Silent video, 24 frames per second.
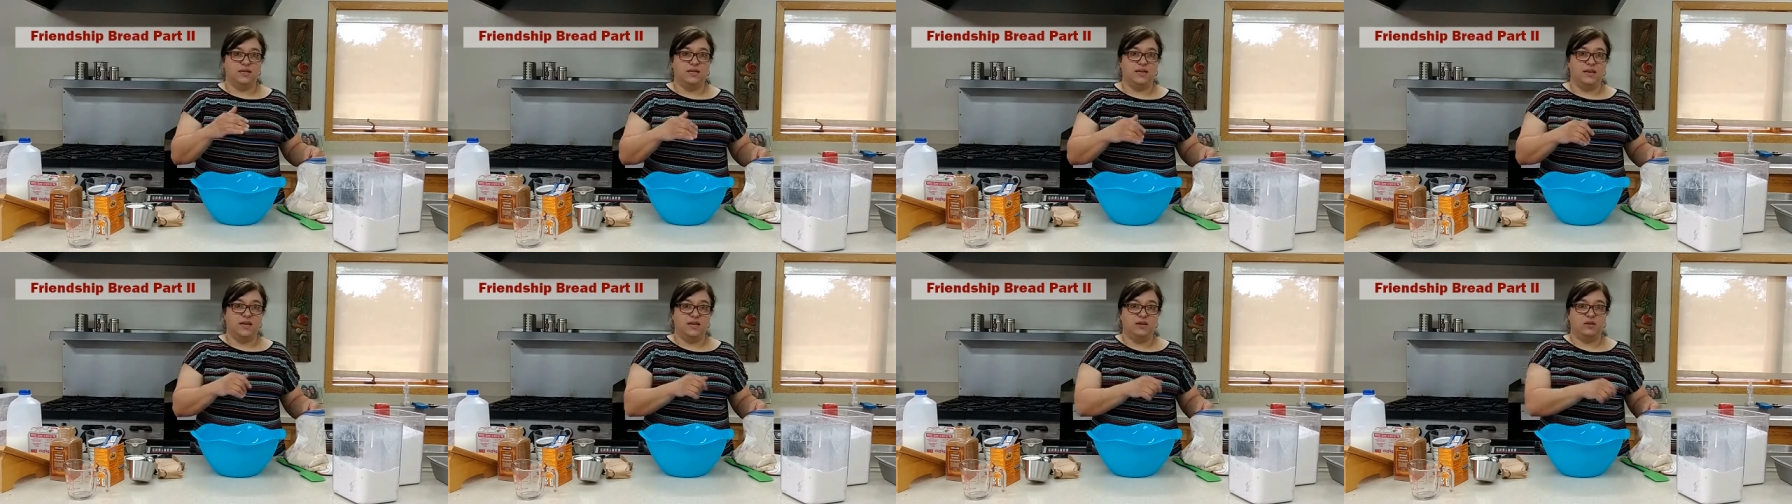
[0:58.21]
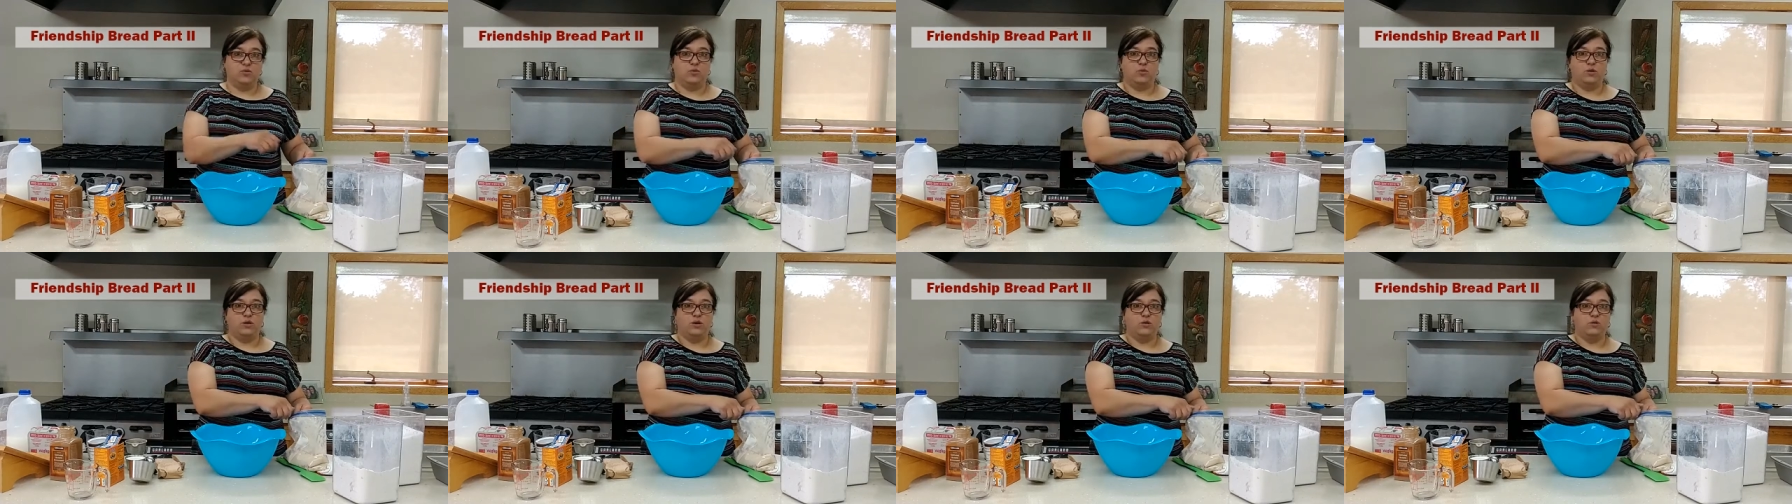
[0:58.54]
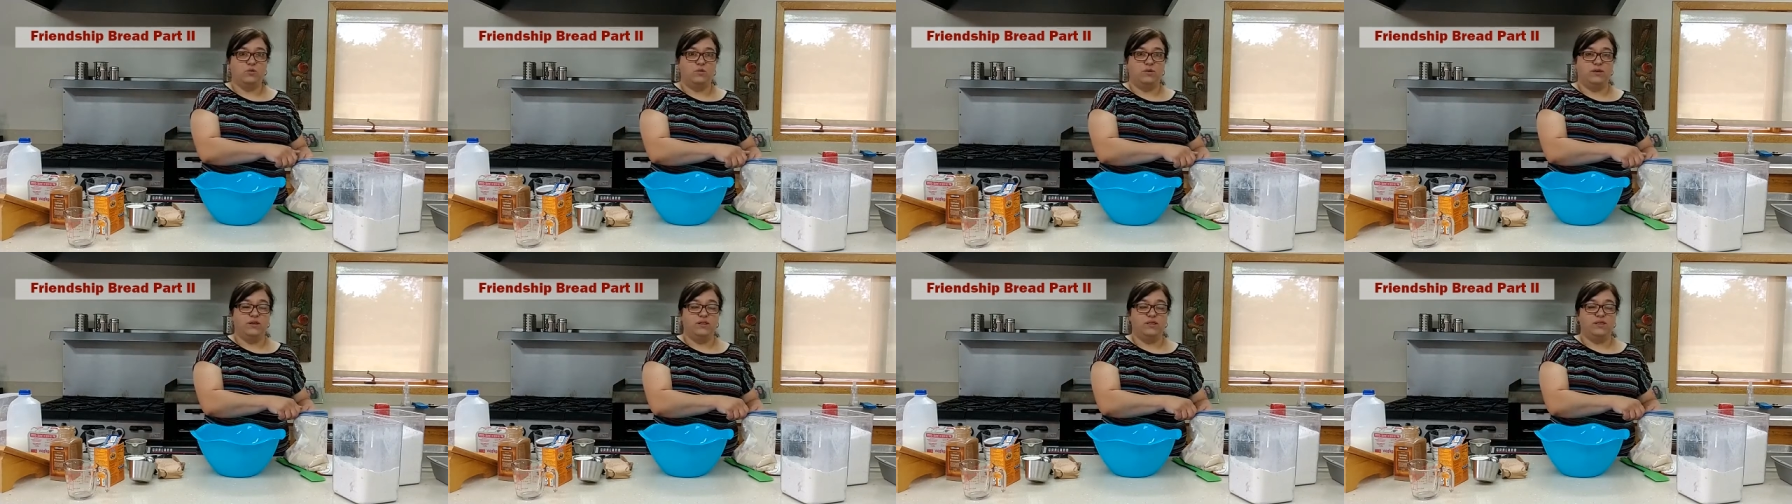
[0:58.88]
connect
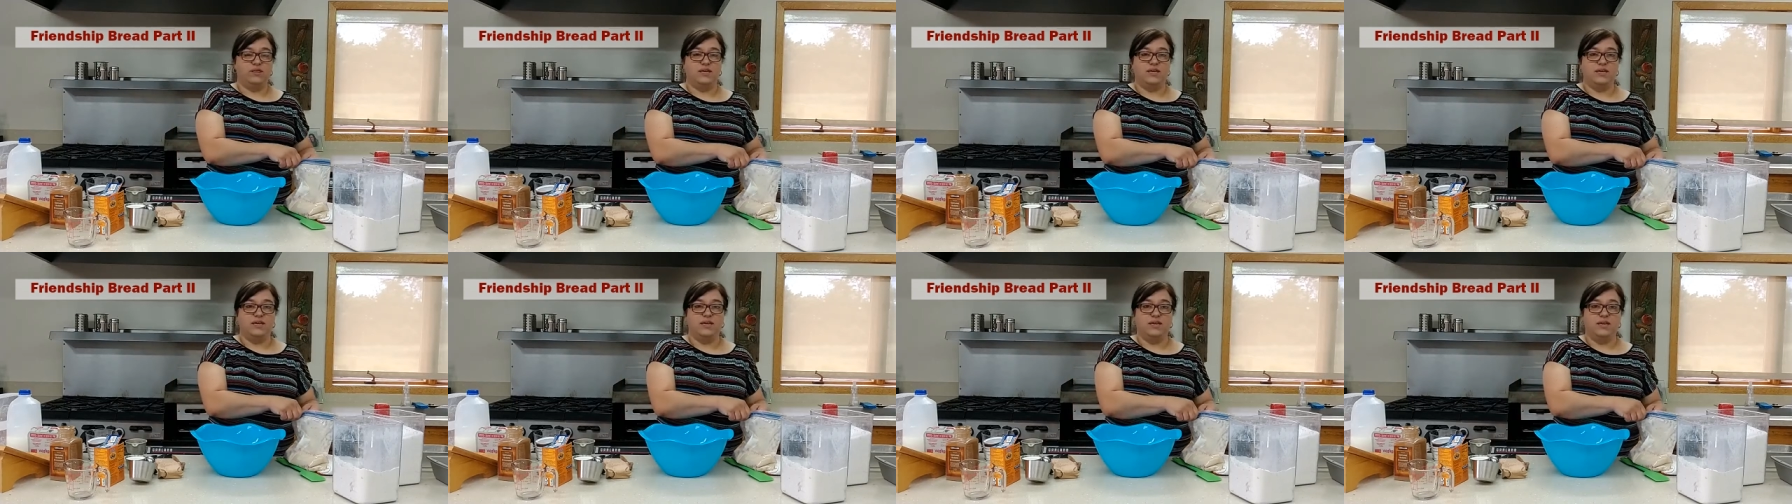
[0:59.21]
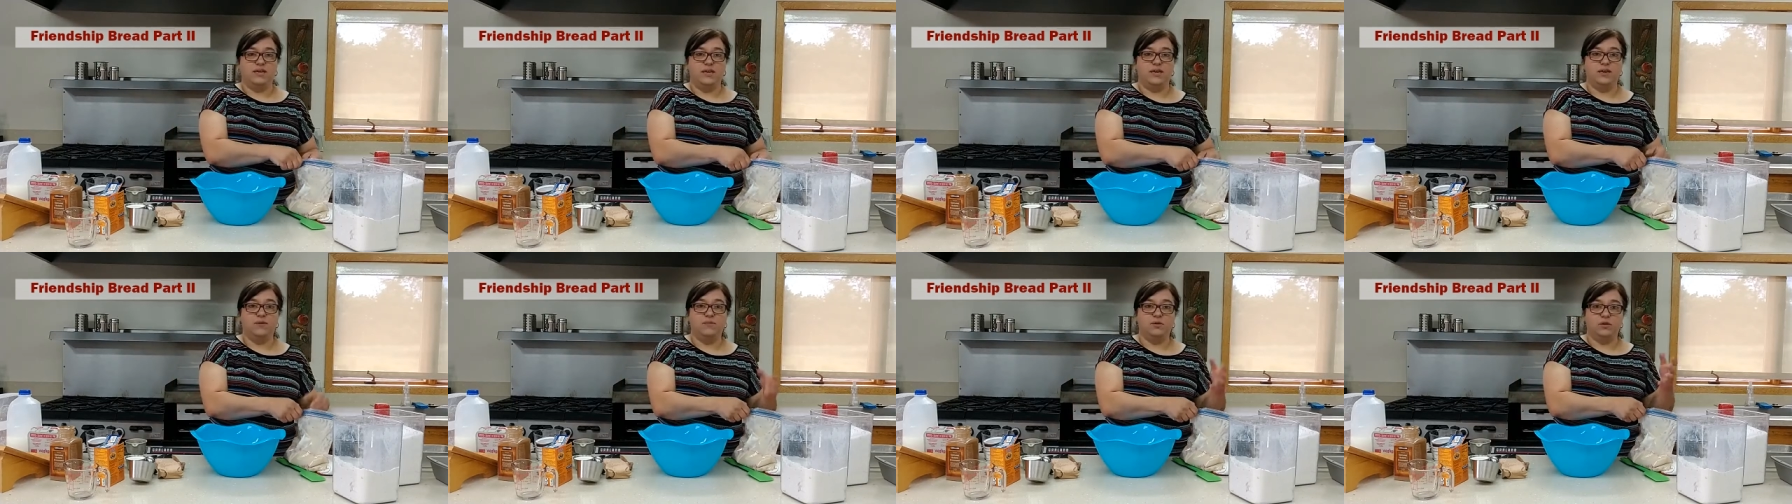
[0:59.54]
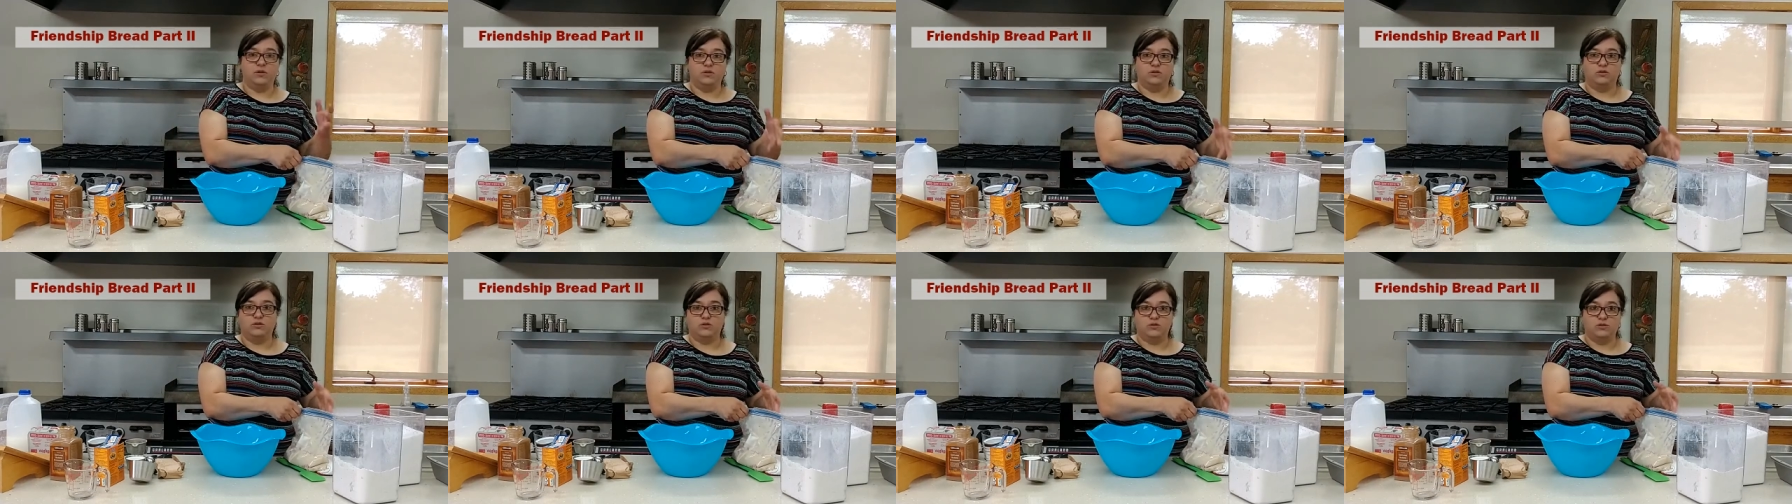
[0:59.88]
well with the
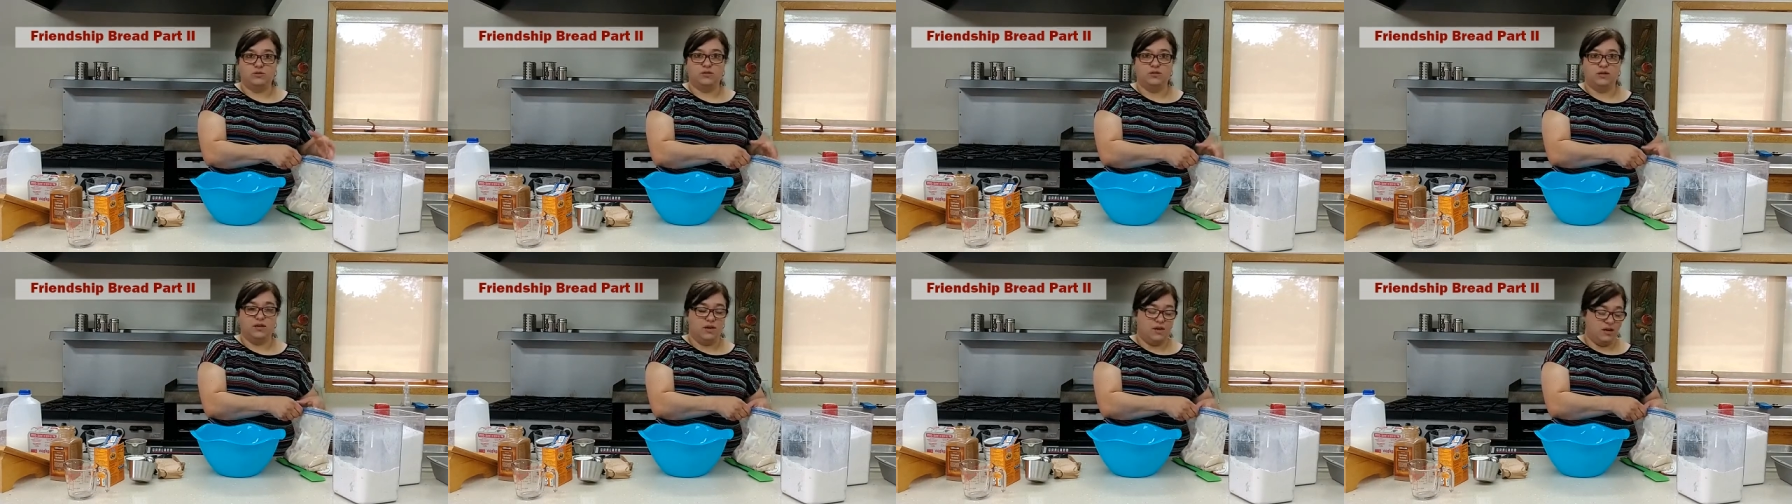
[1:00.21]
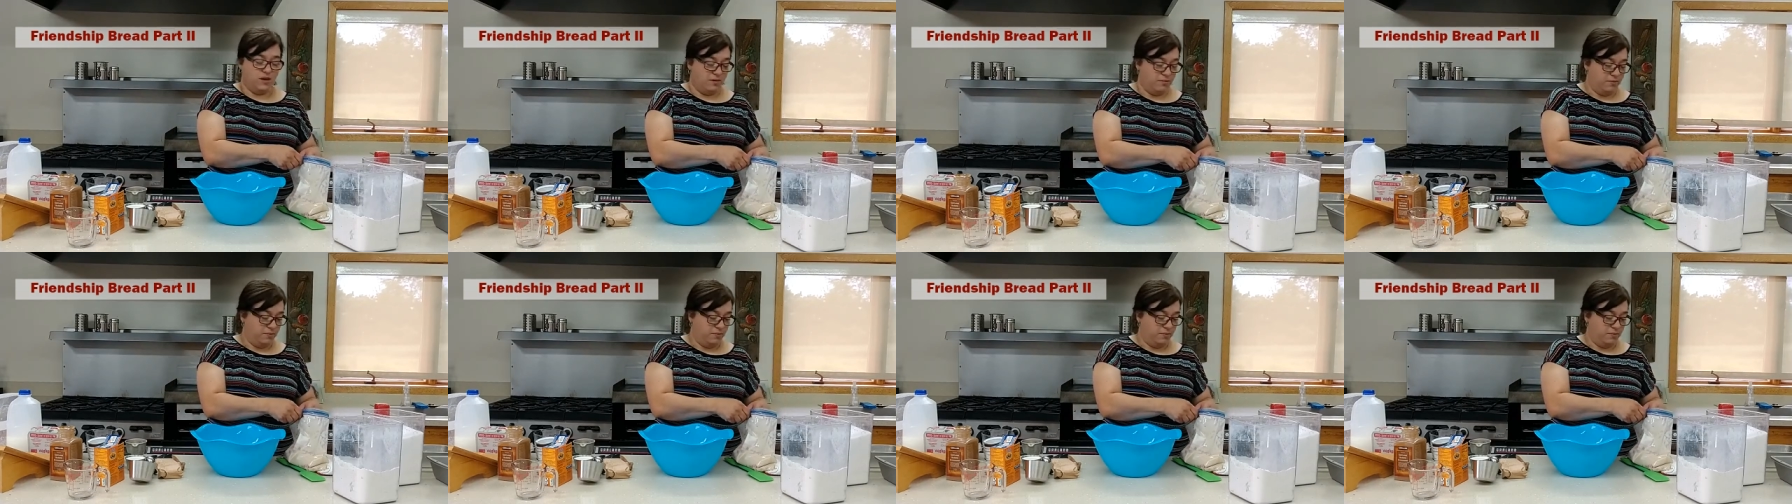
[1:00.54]
chemicals